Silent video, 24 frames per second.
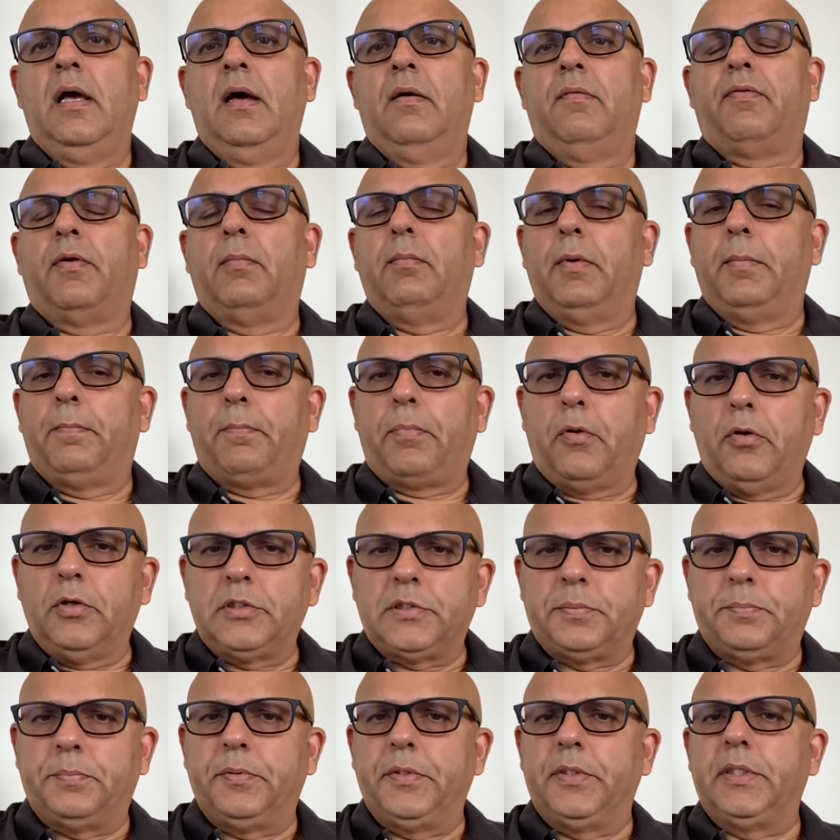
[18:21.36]
From a
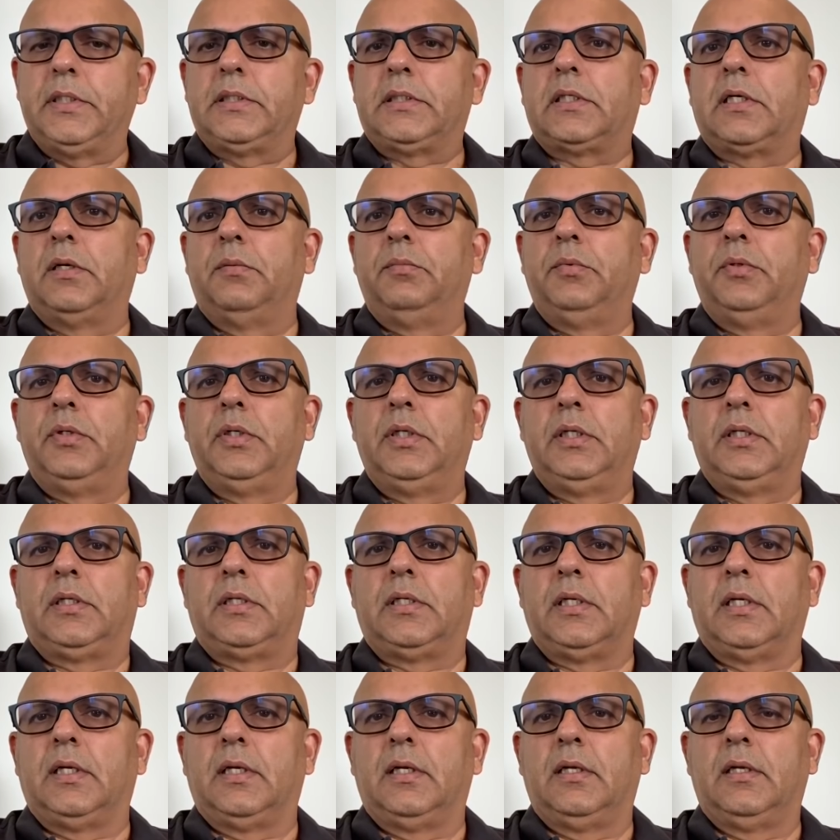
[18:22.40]
prosperous
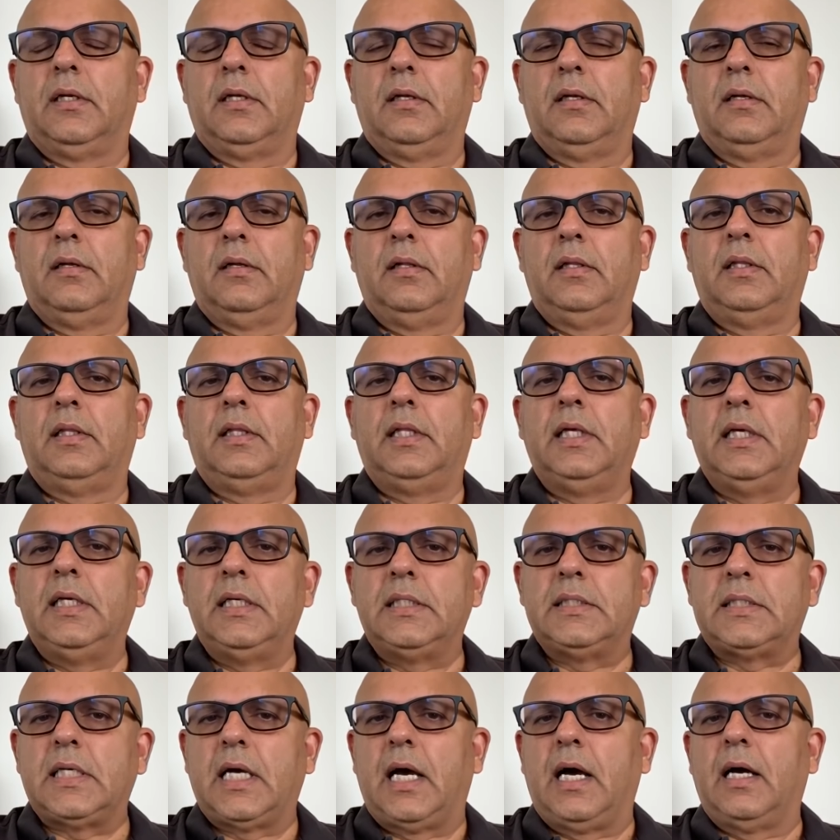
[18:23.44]
community,
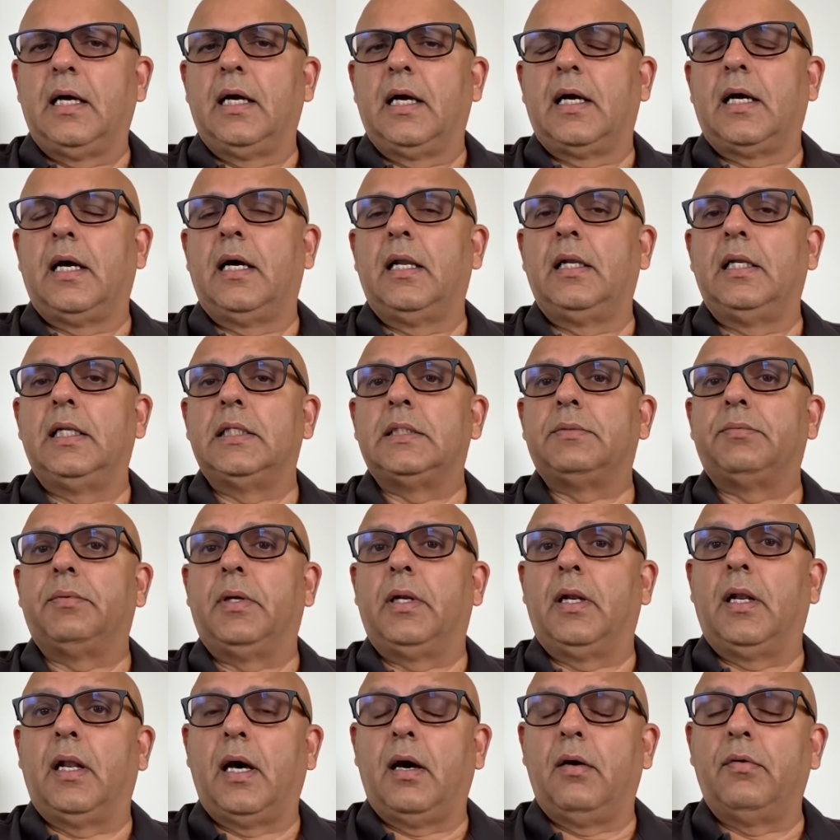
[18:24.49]
these Aga Khanis were
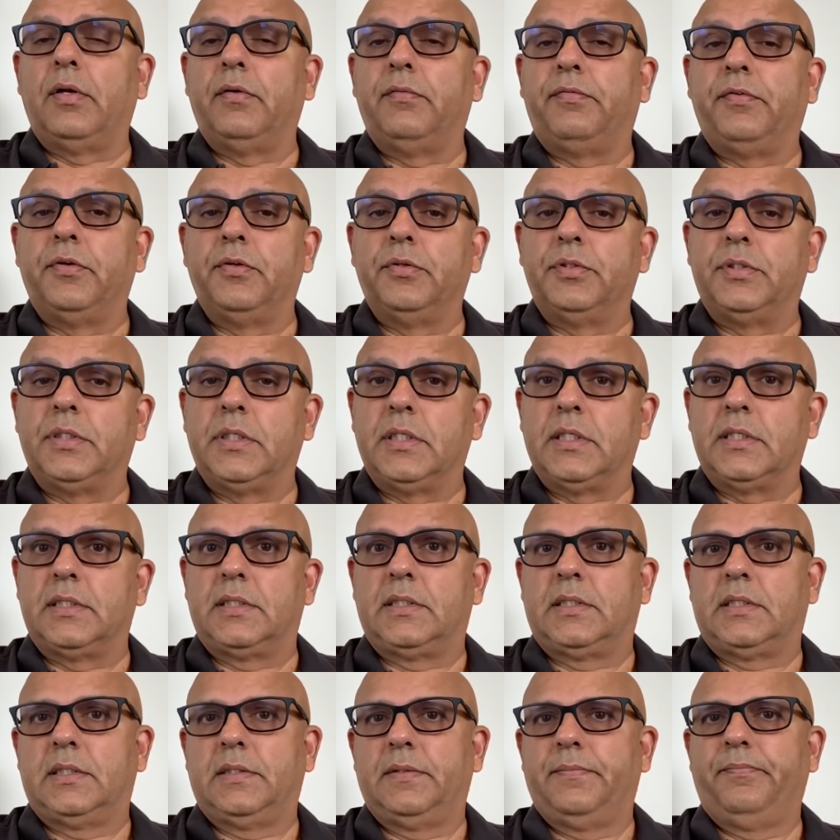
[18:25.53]
now
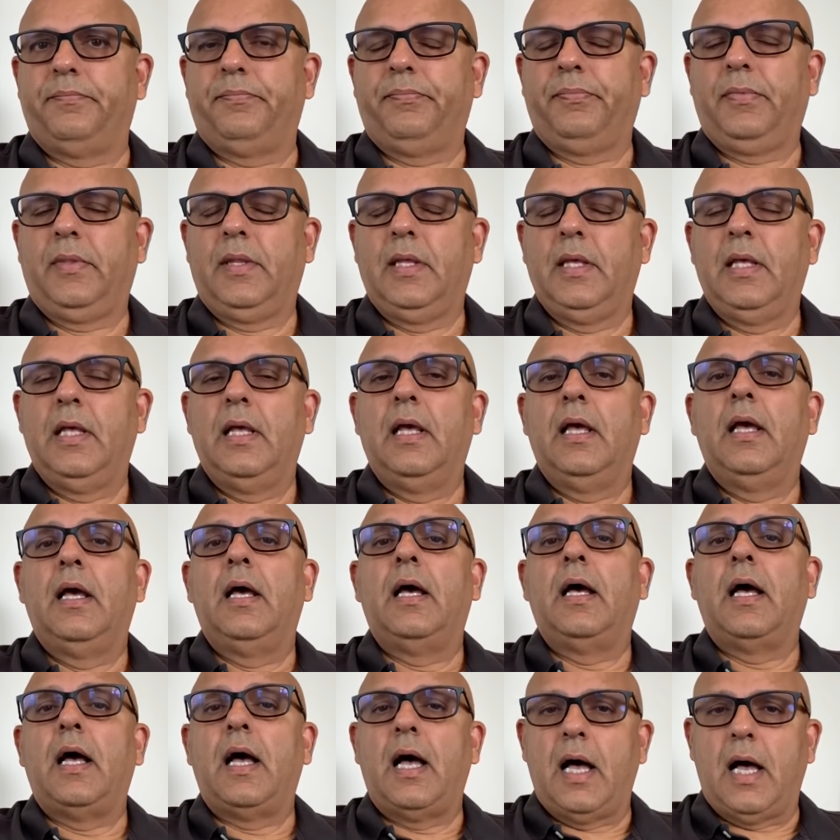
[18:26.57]
refugees.
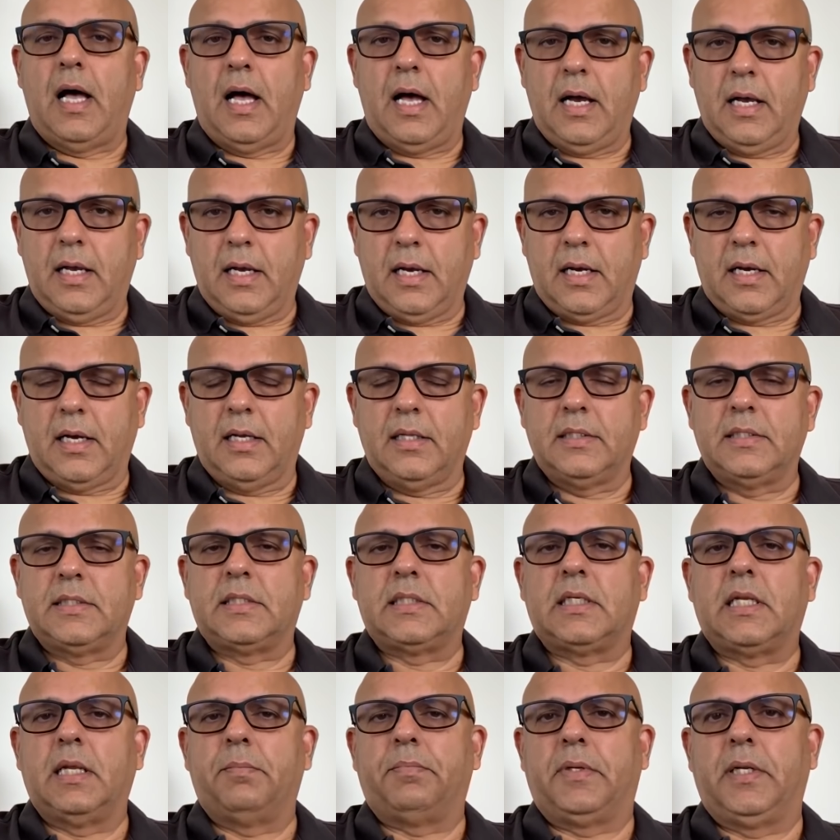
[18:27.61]
Aga Khan
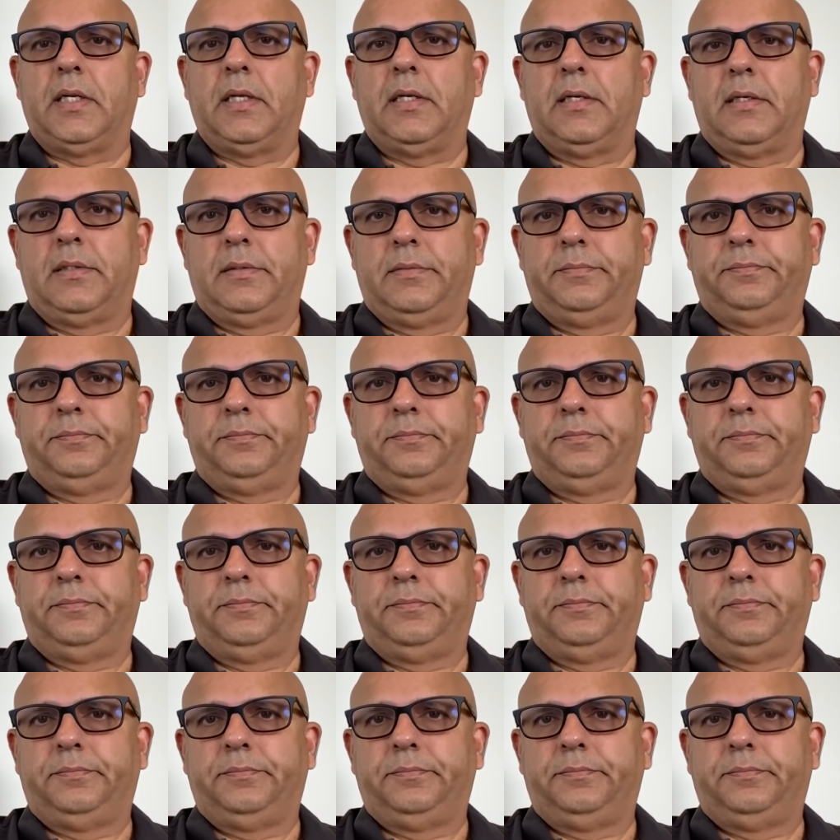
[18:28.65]
stepped in.